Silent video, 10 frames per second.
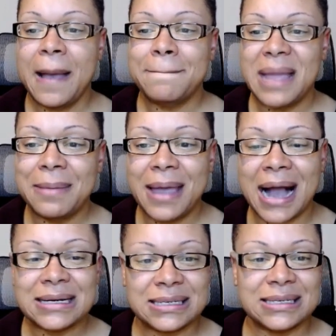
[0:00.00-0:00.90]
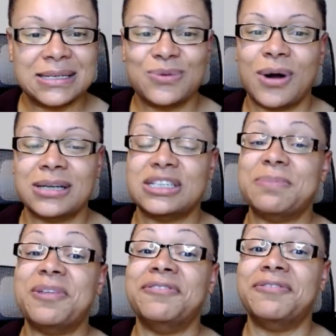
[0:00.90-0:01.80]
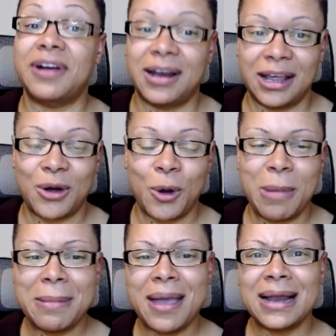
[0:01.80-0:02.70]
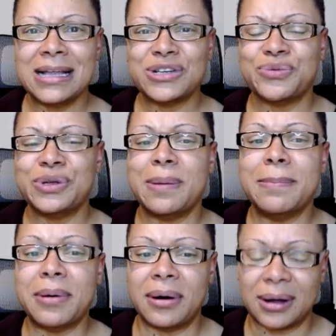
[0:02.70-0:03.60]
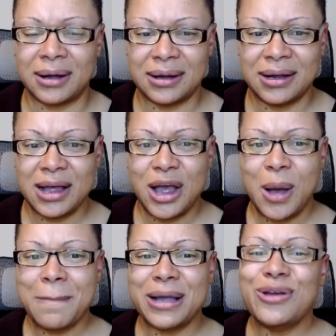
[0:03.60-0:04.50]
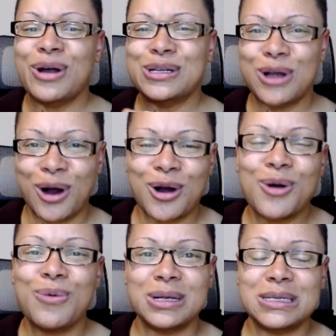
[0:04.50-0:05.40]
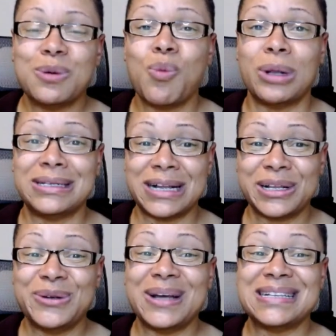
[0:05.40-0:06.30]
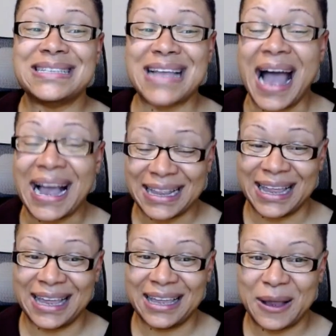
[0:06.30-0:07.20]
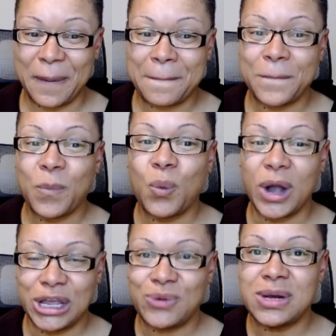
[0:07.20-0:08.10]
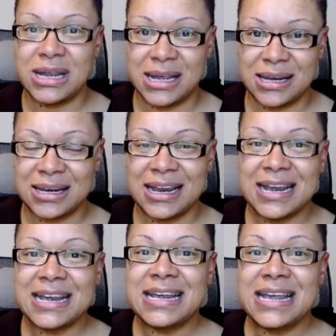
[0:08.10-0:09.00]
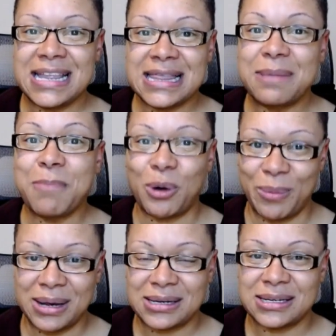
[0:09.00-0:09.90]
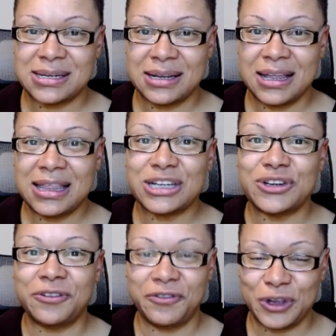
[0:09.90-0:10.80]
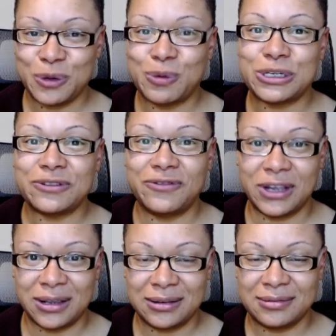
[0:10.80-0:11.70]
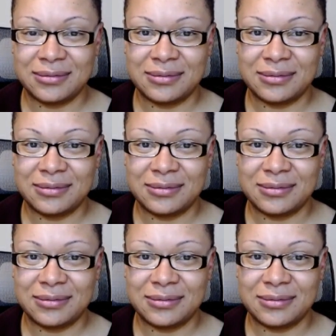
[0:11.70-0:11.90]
maybe I just need to watch something funny or maybe I need to read a book. But your internal wisdom will tell you exactly what you need in the moment that you're feeling what you're feeling.